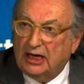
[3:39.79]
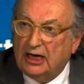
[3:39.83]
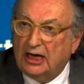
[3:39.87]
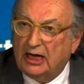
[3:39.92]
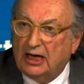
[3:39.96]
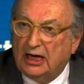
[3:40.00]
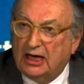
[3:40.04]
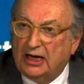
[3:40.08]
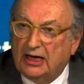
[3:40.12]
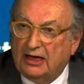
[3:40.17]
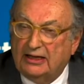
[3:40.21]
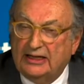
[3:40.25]

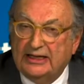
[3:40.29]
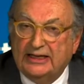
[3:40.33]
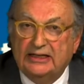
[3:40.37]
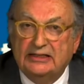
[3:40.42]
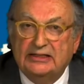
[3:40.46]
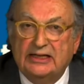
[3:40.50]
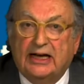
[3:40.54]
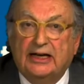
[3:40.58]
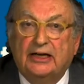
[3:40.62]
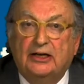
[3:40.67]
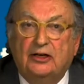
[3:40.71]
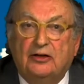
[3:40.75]
uh, and the
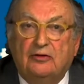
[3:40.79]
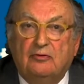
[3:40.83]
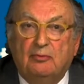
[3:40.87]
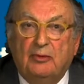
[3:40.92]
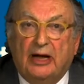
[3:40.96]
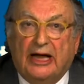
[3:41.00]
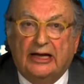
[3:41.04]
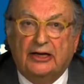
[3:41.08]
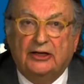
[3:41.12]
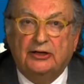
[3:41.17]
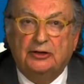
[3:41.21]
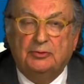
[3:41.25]
executive
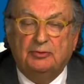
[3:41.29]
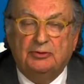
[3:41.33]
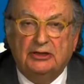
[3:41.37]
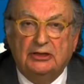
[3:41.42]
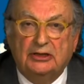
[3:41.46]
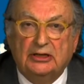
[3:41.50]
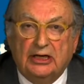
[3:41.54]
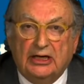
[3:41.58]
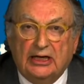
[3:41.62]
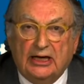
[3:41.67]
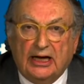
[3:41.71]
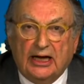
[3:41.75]
management.